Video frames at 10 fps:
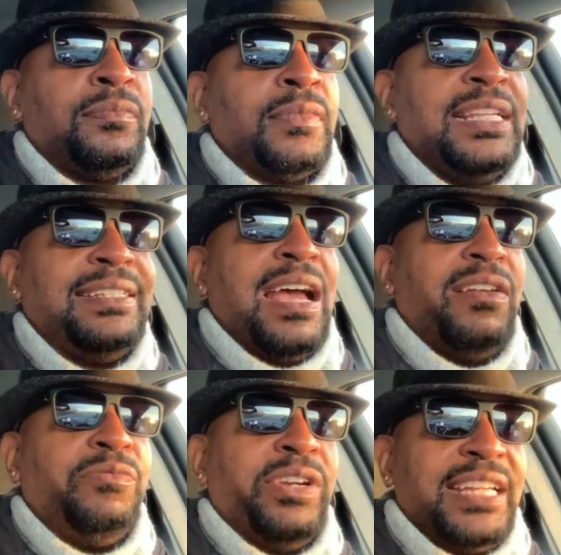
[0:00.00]
It
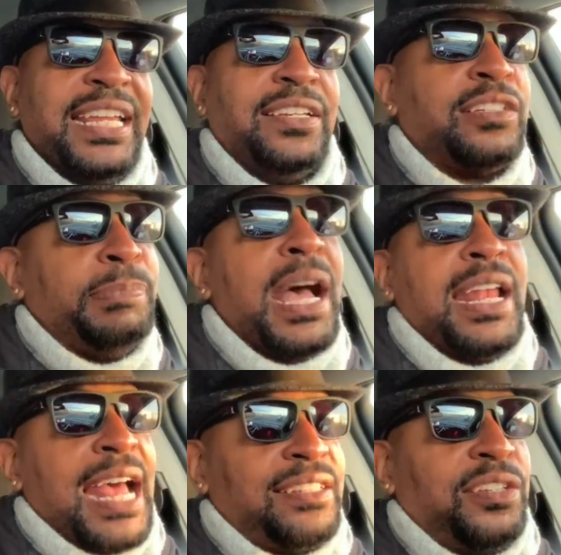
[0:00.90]
sounded ridiculous,
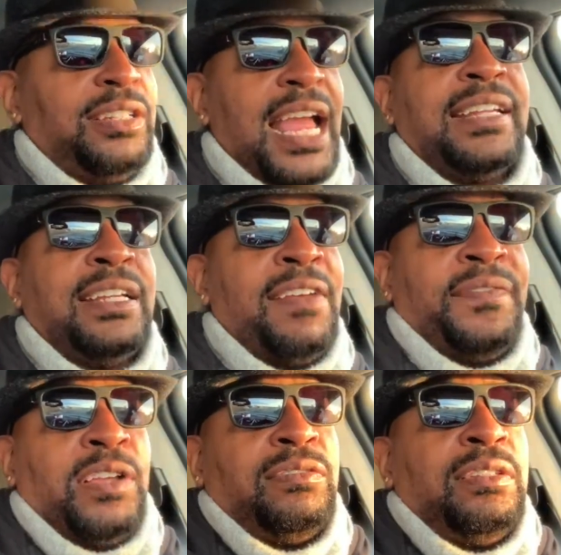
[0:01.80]
but I still liked it. I
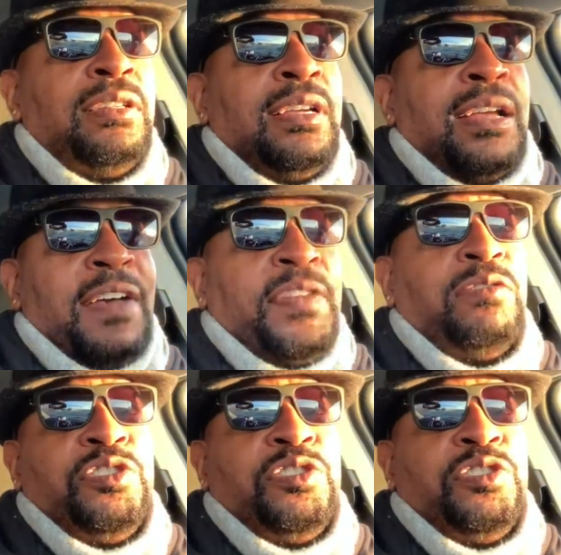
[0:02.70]
felt I felt